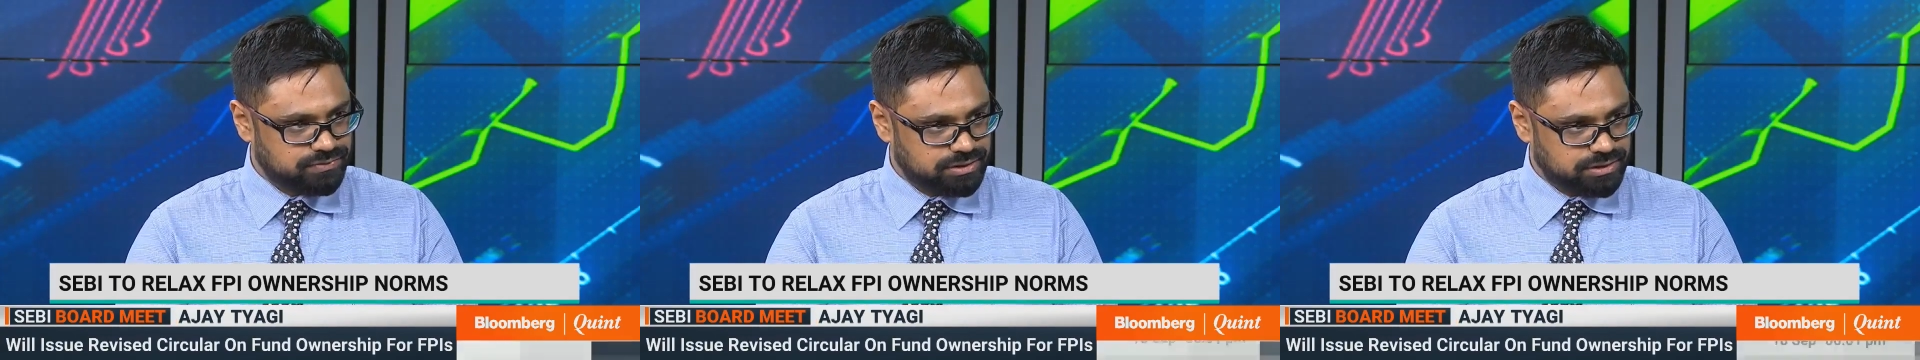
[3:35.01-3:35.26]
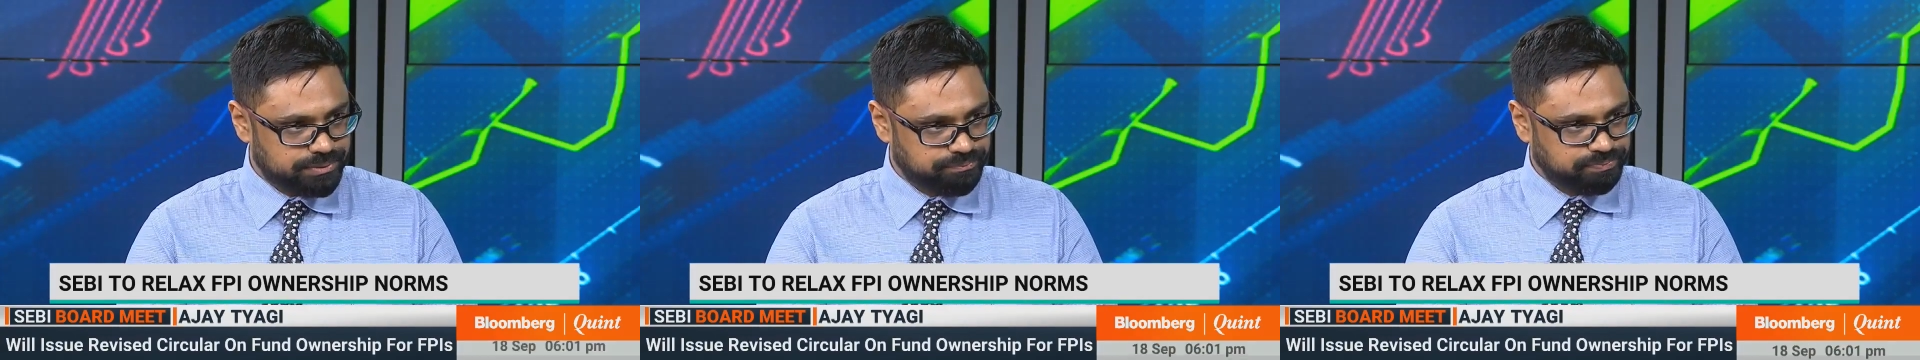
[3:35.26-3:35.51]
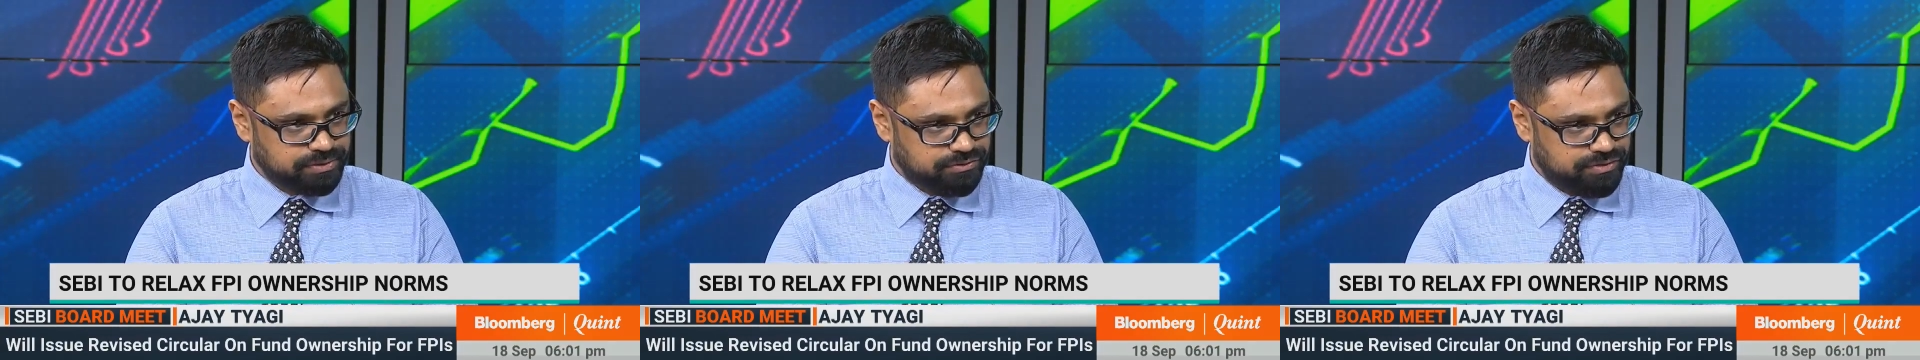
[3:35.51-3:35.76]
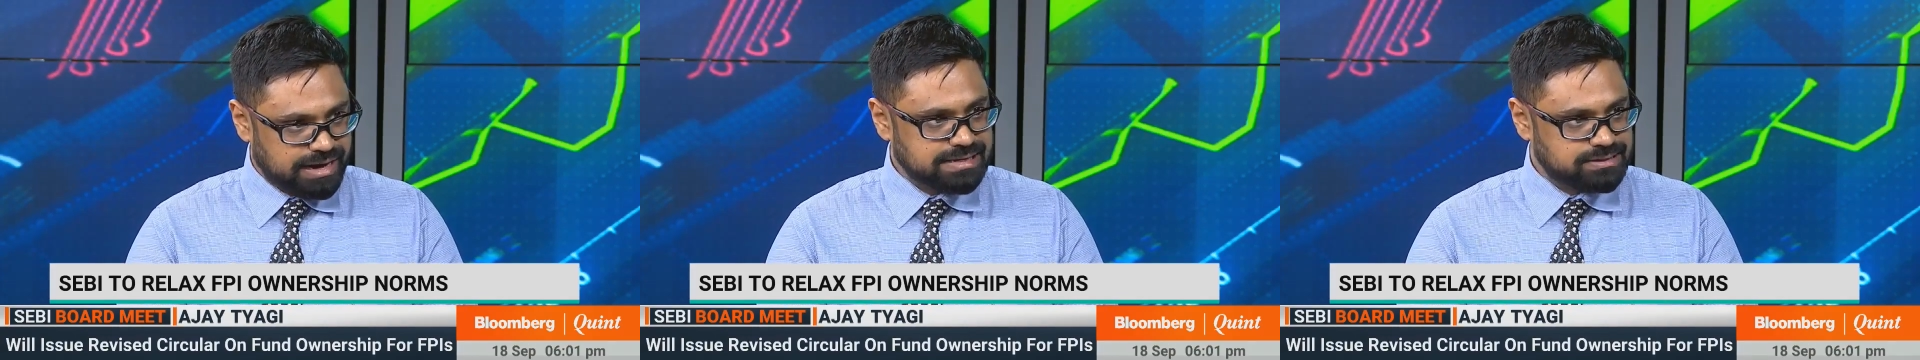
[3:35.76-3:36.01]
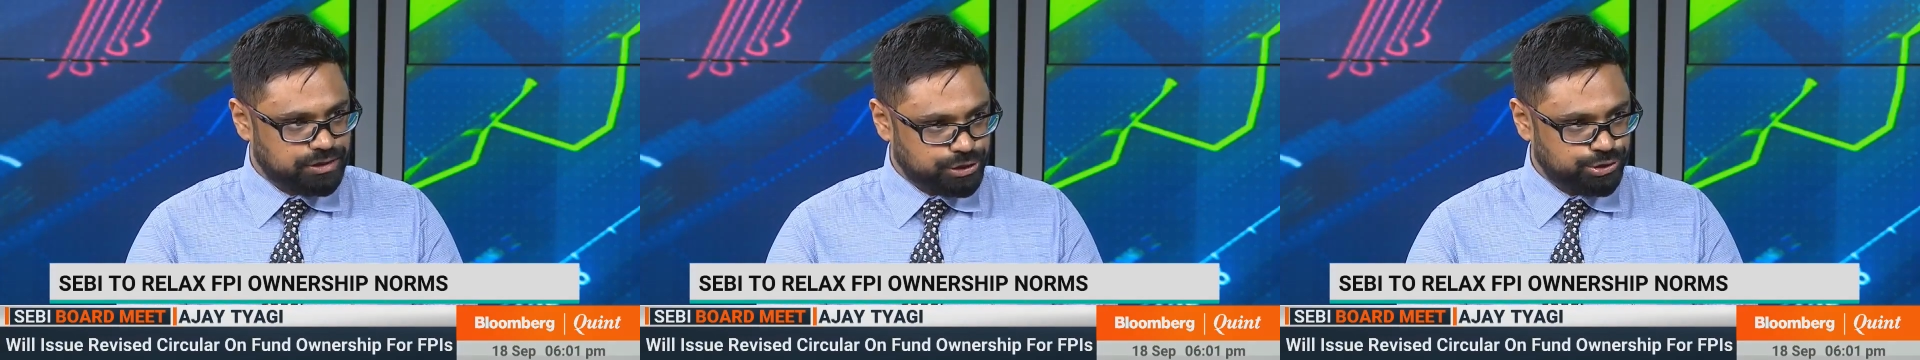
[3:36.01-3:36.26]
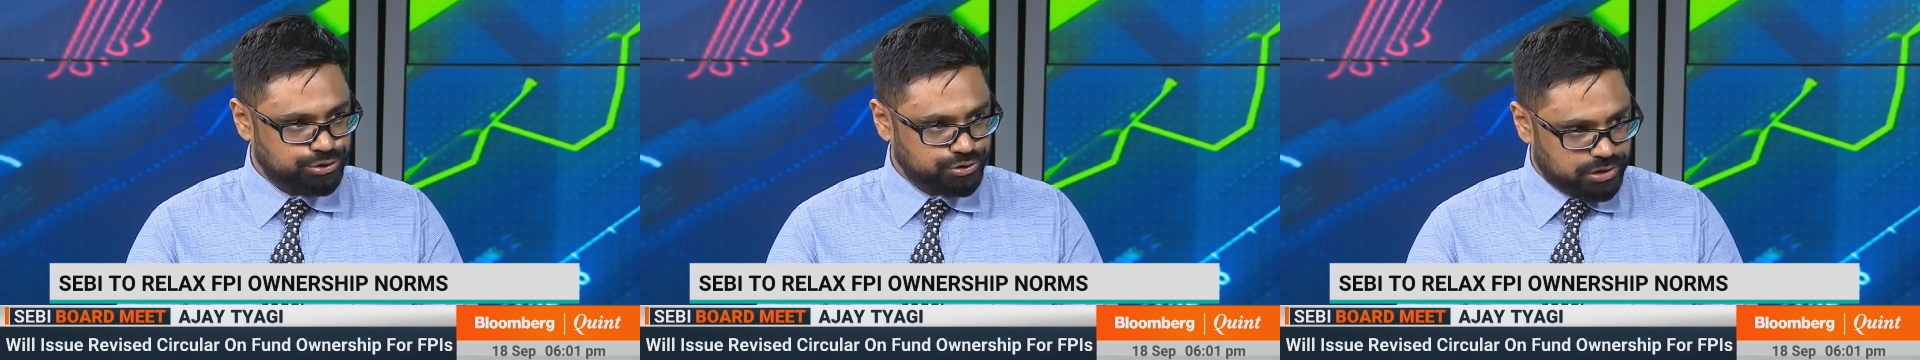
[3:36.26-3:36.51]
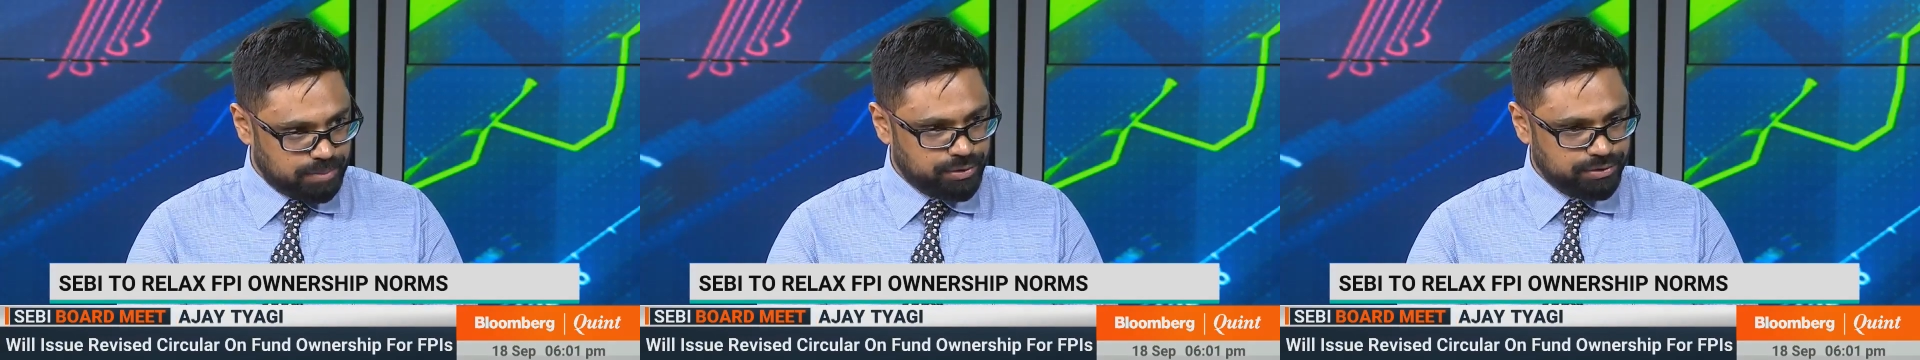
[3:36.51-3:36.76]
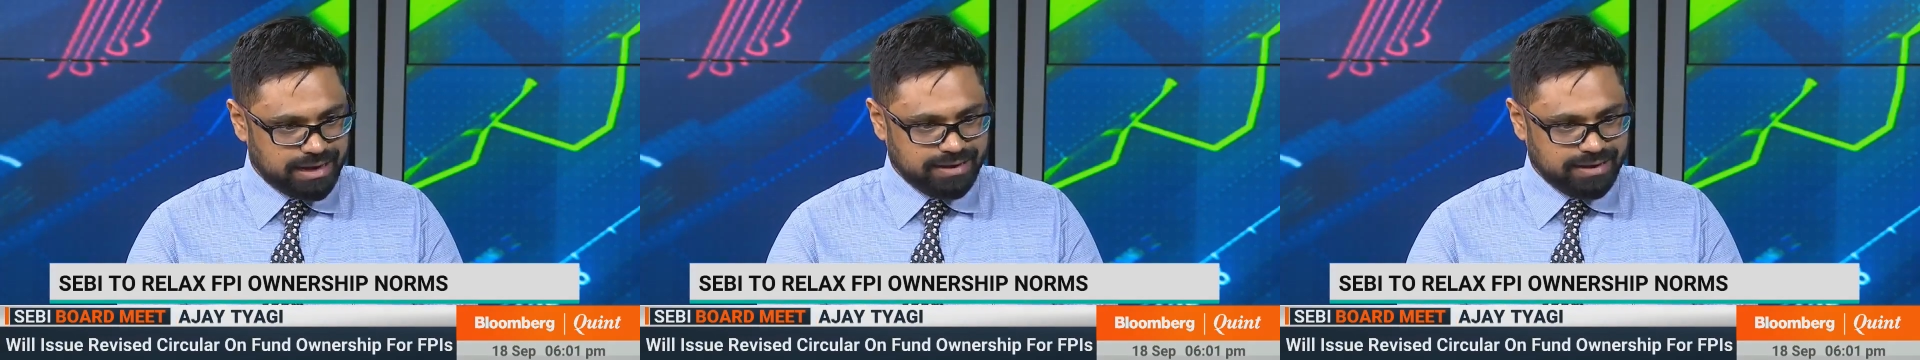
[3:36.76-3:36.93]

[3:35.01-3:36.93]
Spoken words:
of the final circular to come out.